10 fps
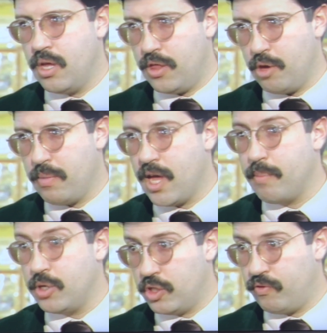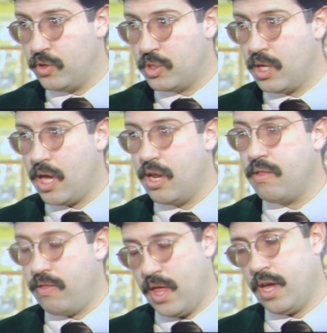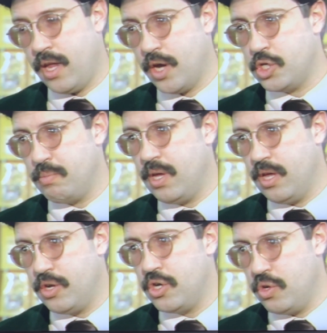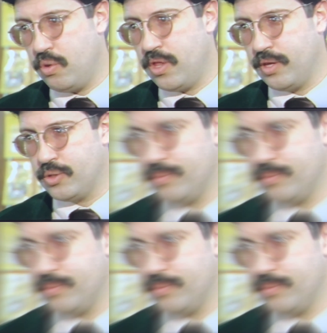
They're becoming sophisticated and they can actually begin to do things.